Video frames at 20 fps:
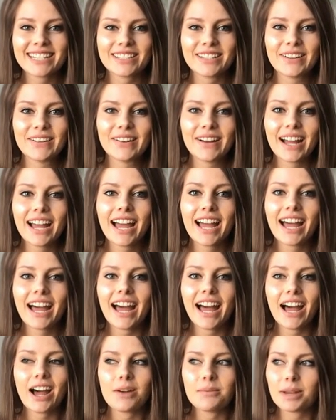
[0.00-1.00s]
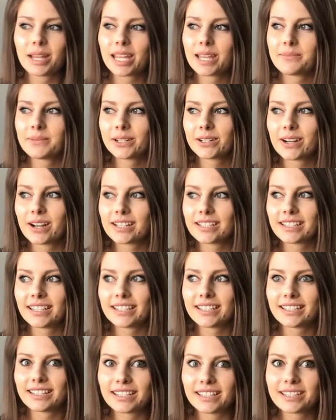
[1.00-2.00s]
So I came across
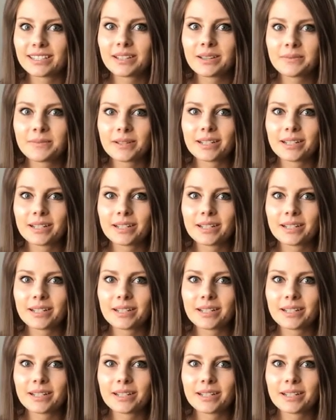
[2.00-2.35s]
this system